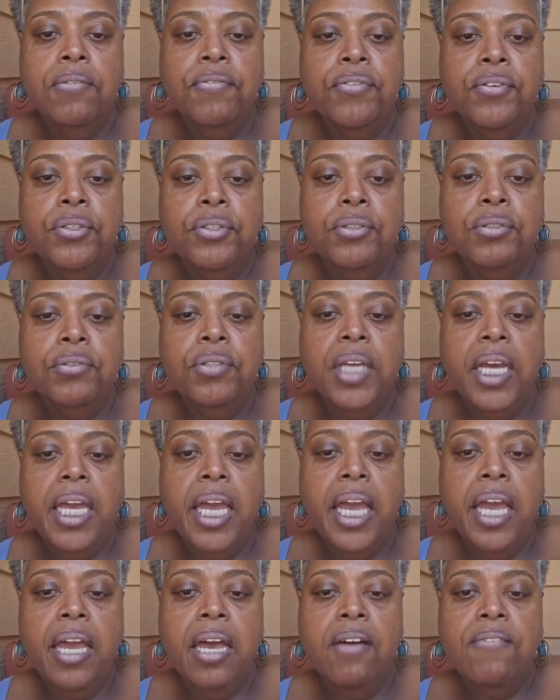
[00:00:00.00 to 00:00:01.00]
For you, they
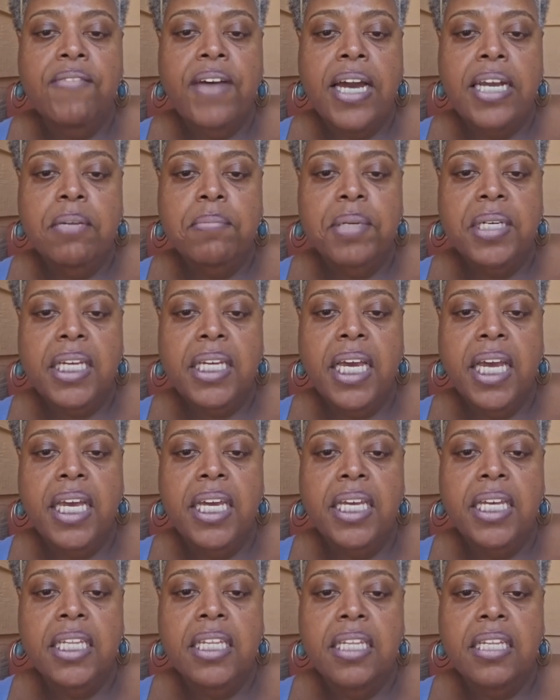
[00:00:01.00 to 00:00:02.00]
have vitamin
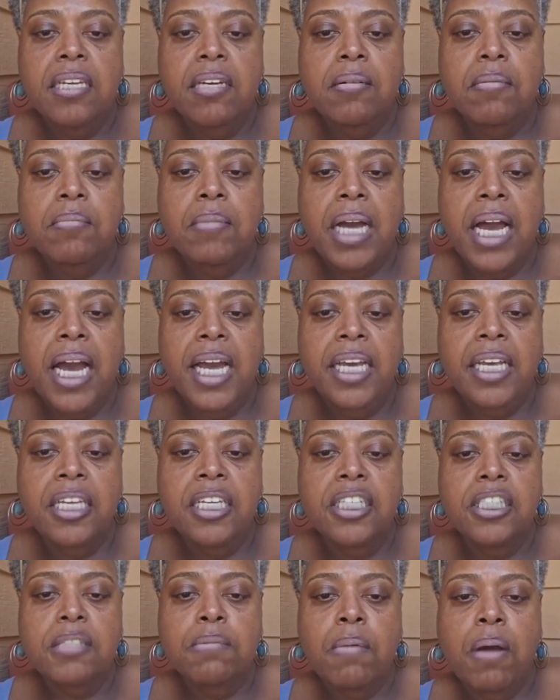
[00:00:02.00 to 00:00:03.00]
K in them. I
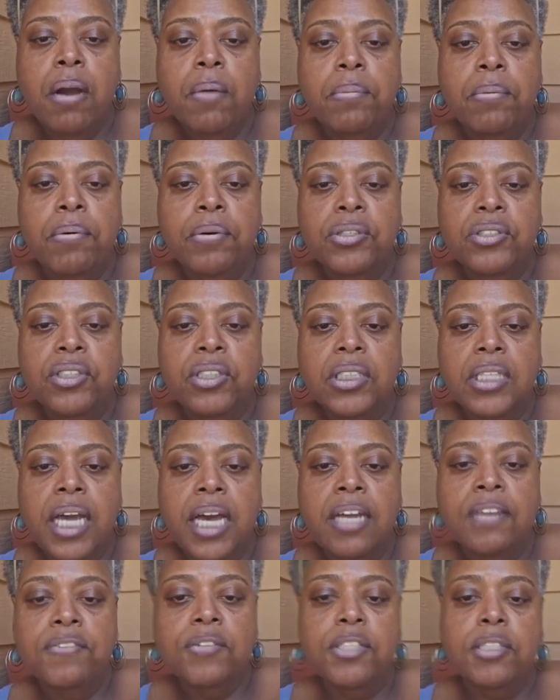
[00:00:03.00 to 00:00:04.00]
eat small portions
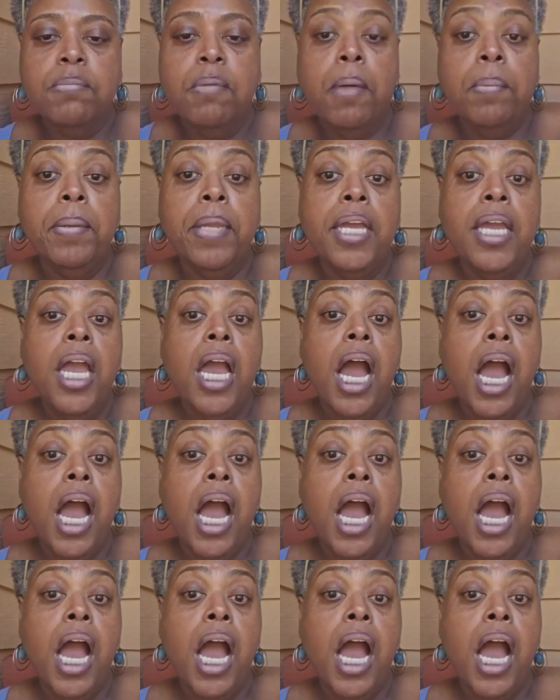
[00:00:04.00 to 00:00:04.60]
out of a small plate.